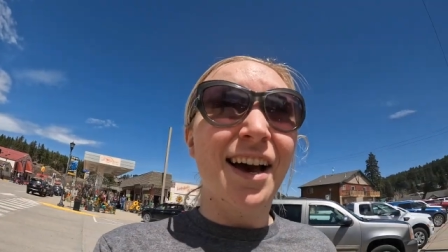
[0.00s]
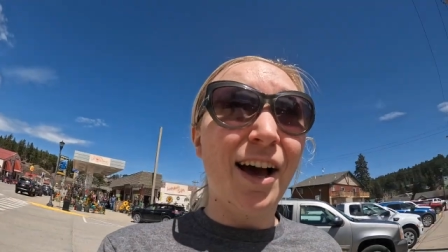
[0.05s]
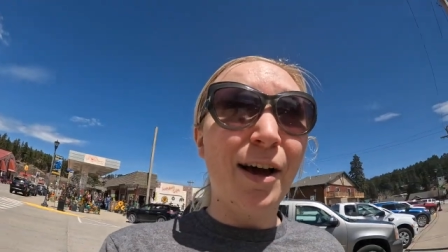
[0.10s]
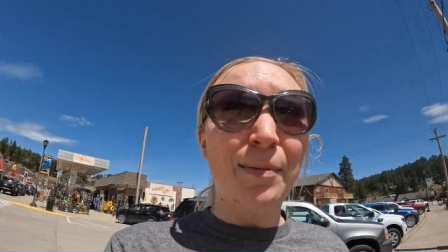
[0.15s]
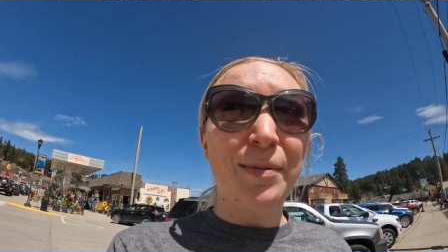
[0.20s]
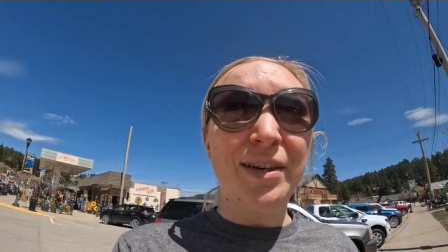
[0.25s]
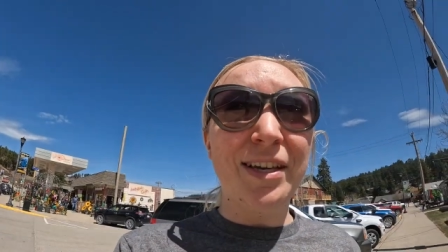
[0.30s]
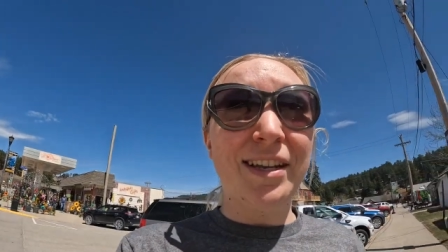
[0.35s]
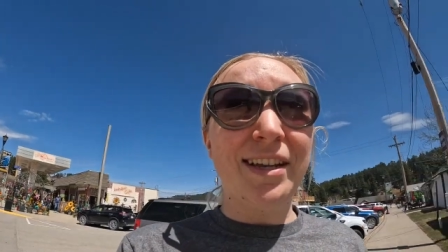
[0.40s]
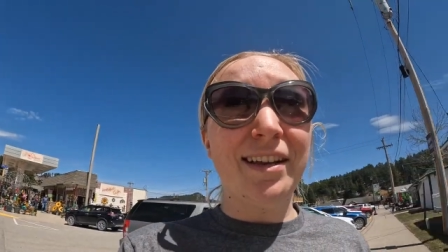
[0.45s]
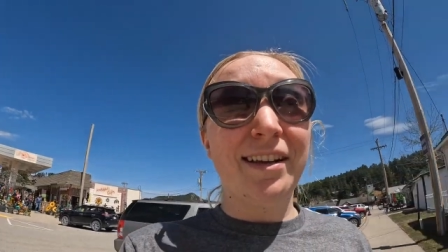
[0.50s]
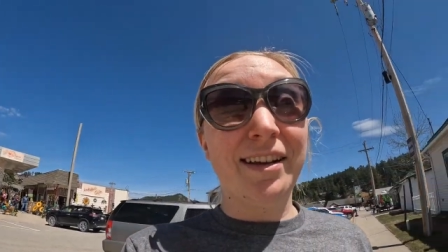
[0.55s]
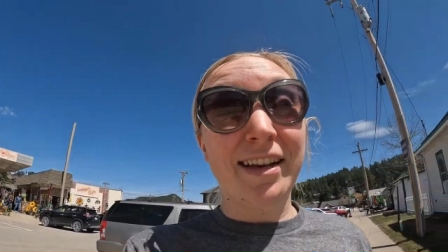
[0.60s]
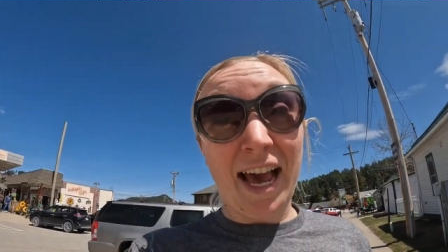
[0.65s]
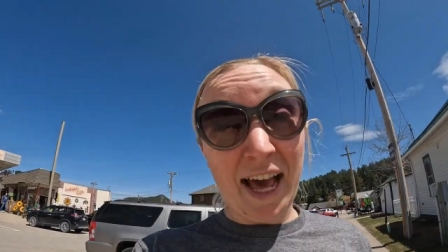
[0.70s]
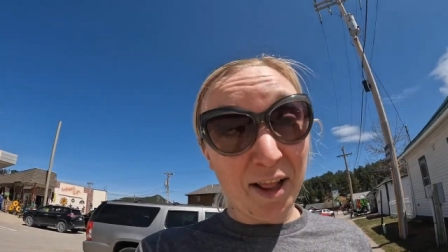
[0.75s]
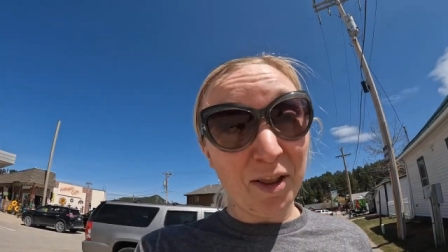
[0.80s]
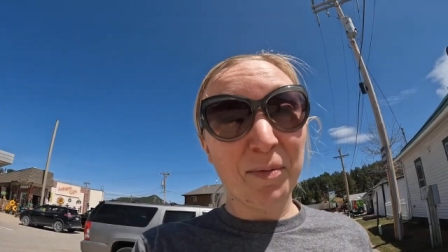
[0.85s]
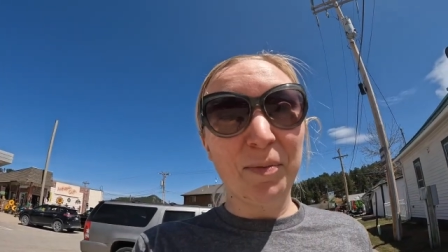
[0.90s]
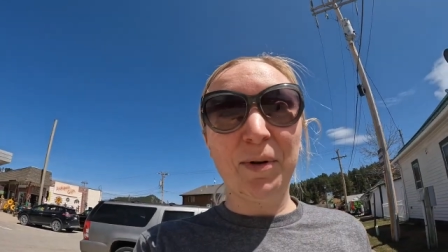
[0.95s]
I'm getting
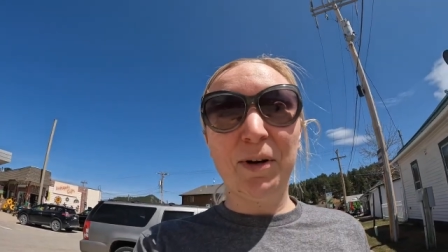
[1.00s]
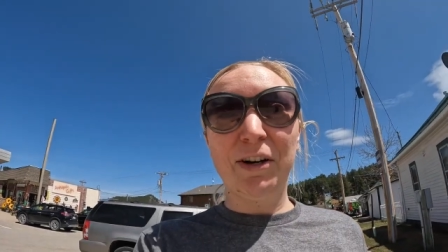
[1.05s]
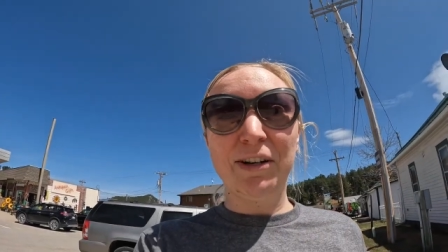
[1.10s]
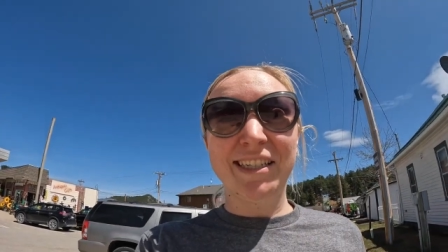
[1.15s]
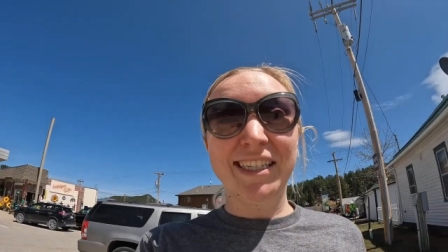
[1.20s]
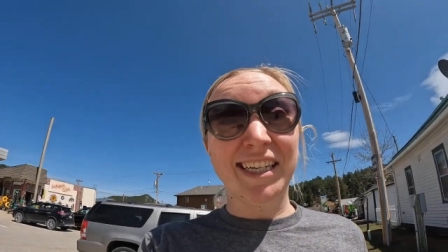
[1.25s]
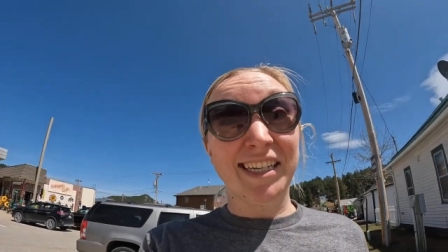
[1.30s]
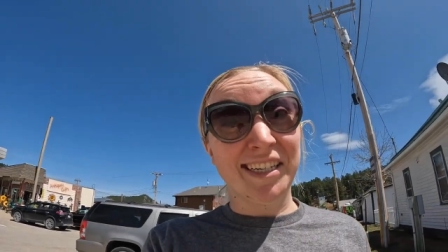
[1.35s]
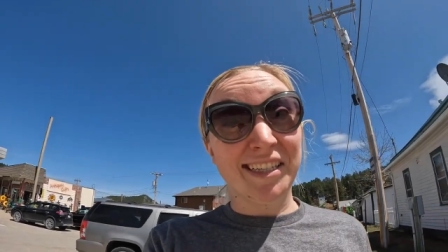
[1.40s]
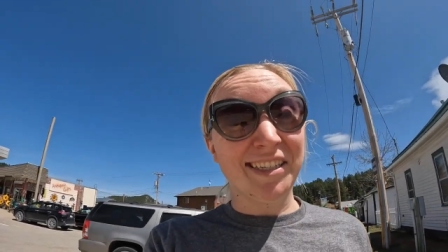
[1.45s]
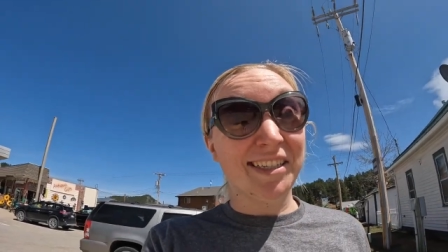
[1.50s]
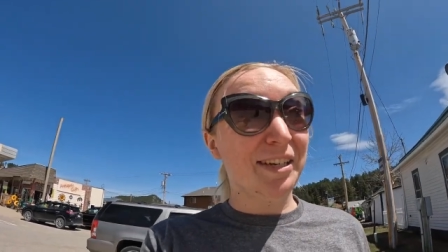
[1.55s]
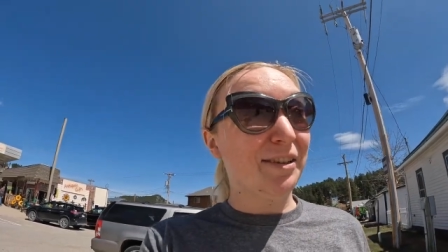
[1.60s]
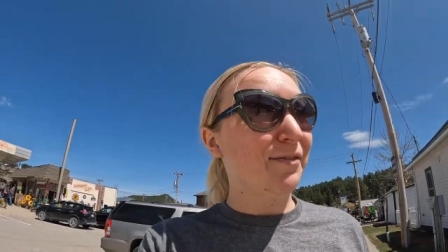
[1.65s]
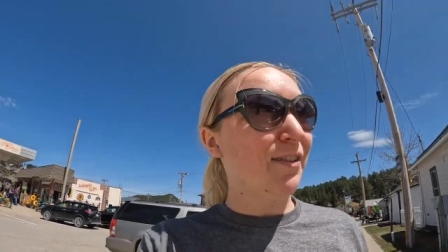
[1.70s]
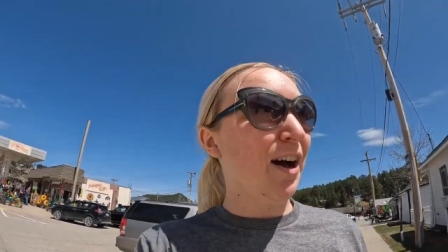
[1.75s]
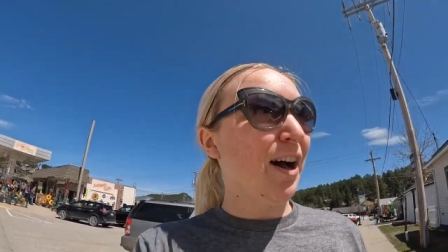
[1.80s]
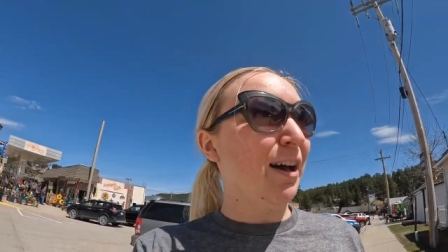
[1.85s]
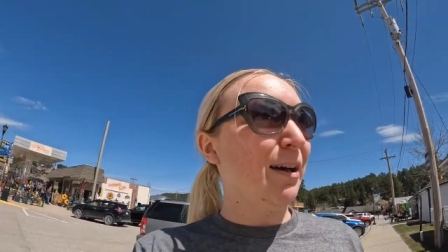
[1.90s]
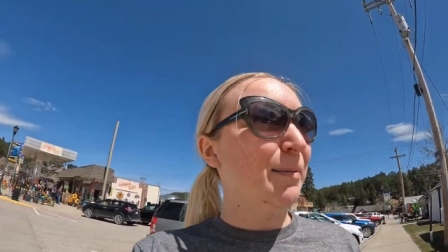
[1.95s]
Gatlinburg,
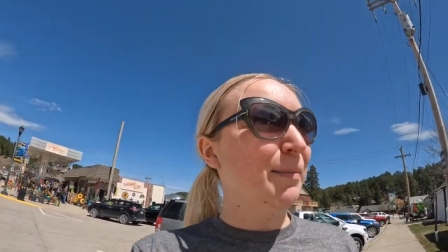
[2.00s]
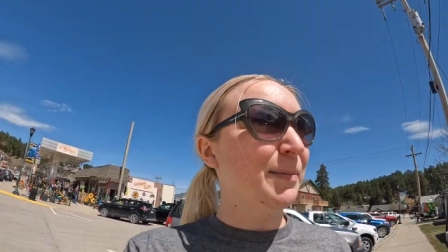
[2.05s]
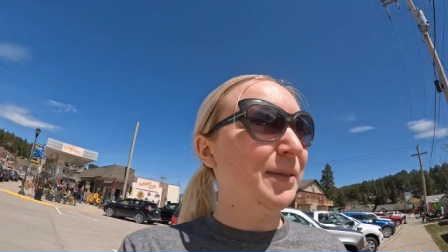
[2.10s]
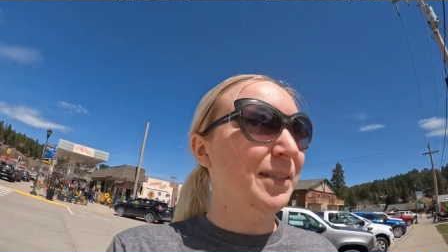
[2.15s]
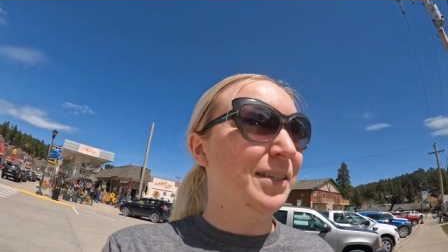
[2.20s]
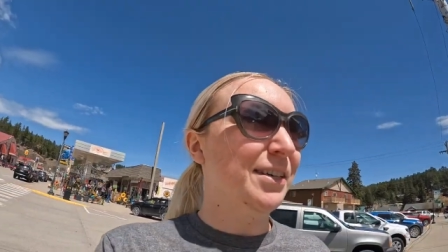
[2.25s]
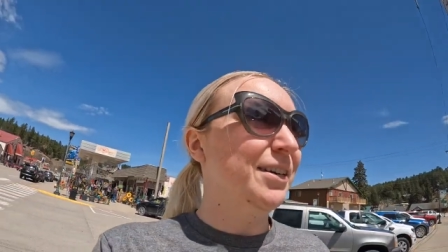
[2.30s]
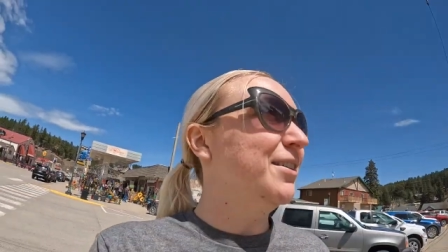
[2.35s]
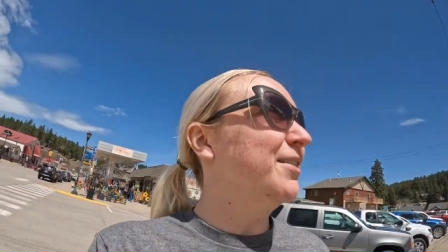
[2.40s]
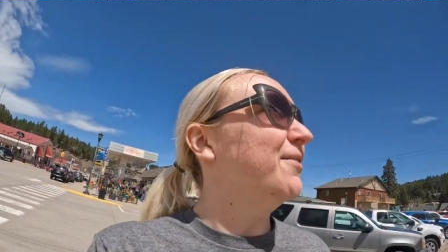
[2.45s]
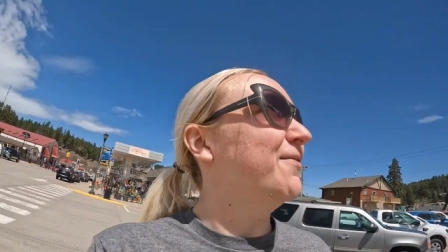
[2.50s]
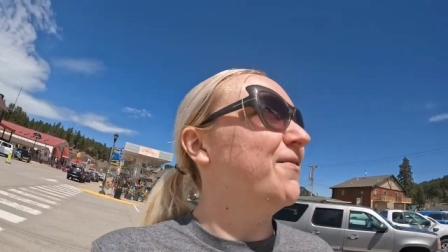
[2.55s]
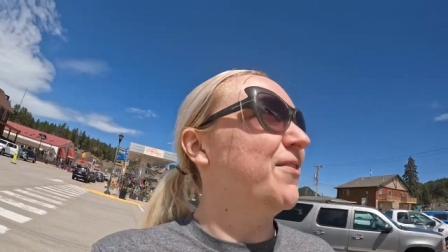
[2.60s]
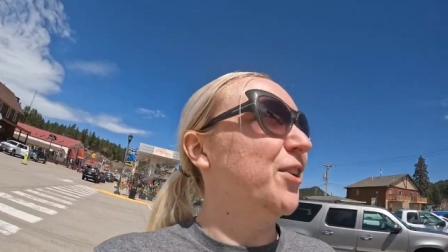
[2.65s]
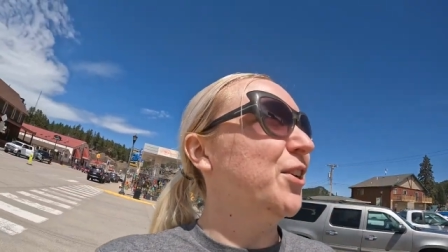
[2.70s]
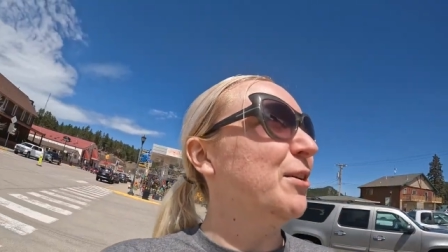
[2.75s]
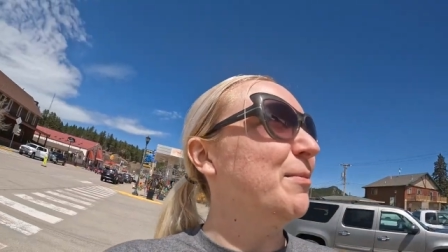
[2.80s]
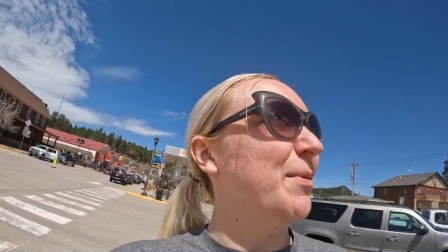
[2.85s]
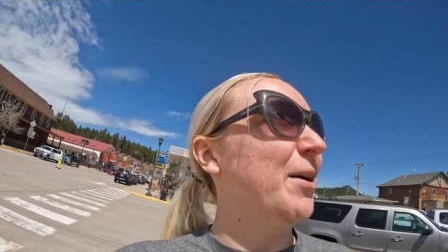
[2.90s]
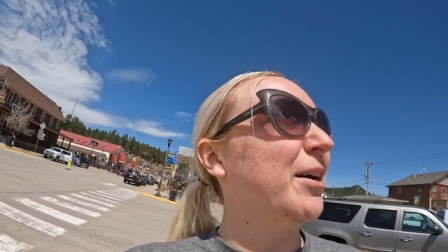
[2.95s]
Tennessee vibes
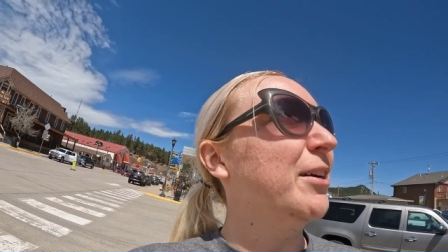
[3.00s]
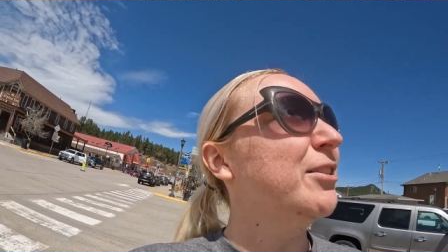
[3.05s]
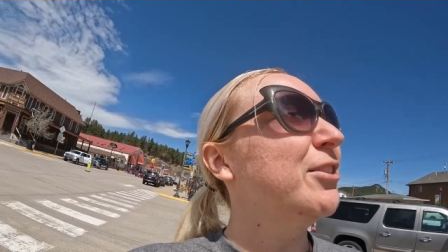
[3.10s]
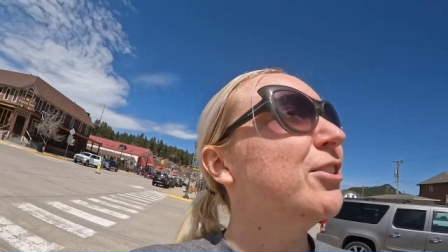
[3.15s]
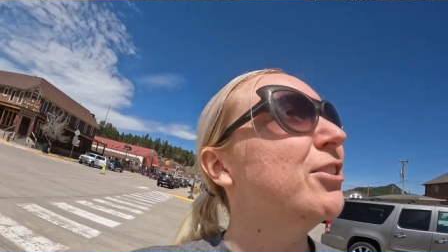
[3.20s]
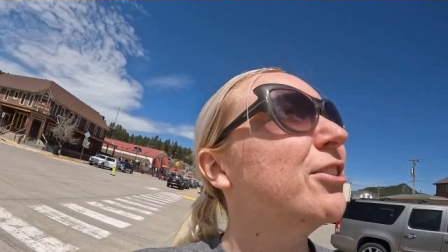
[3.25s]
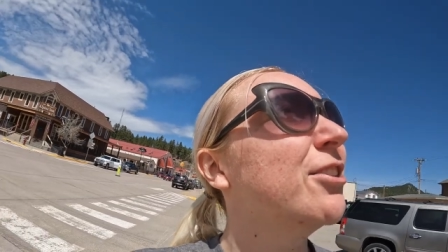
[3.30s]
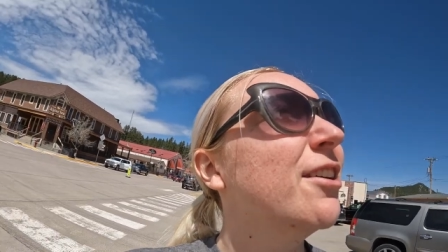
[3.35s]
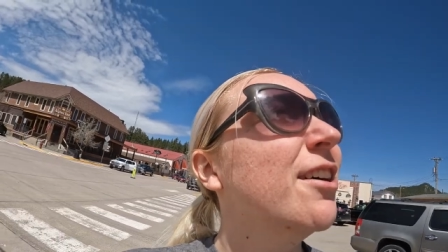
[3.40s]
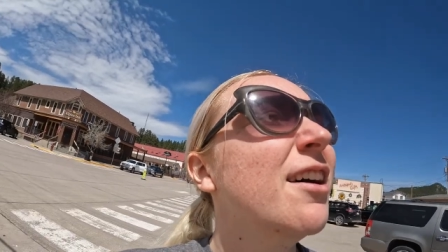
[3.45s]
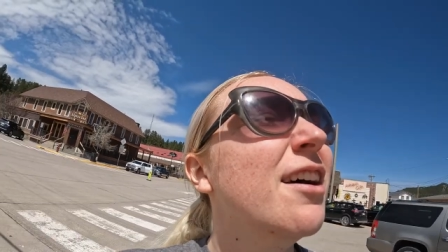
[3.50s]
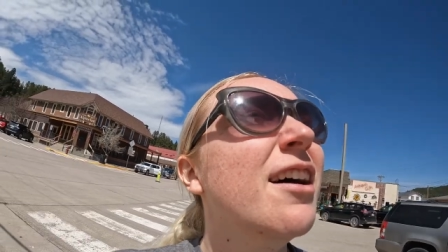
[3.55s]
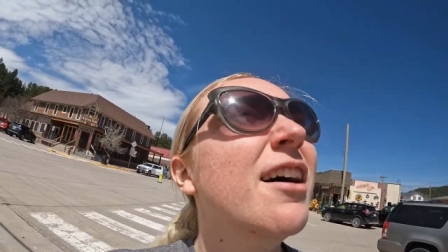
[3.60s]
very much.